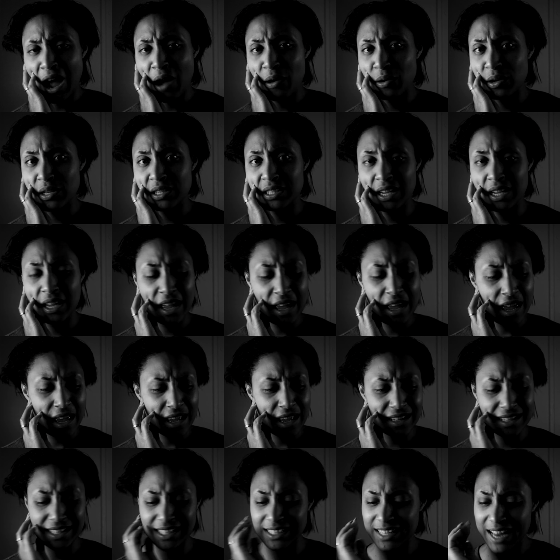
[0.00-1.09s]
I was
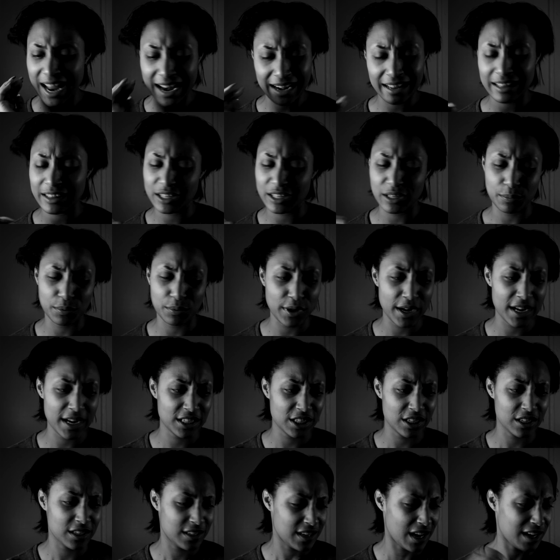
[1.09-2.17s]
ecstatically
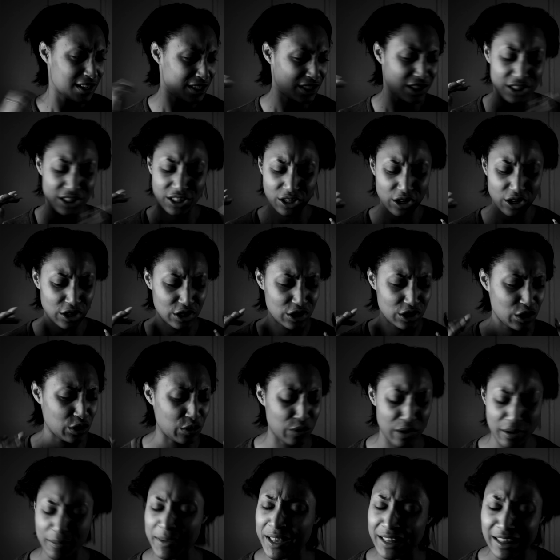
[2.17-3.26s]
depressed as I just started
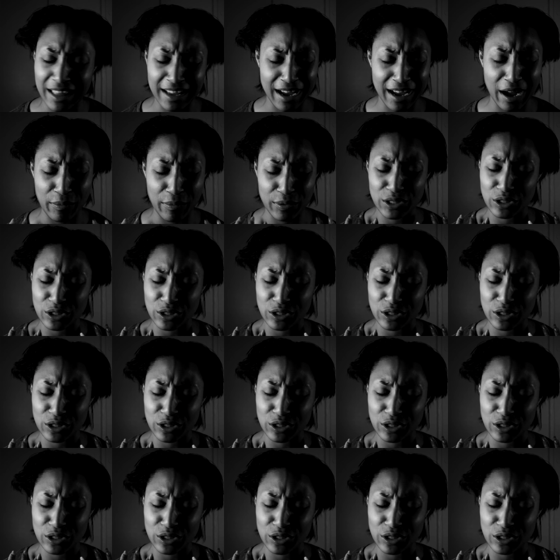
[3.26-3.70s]
screaming like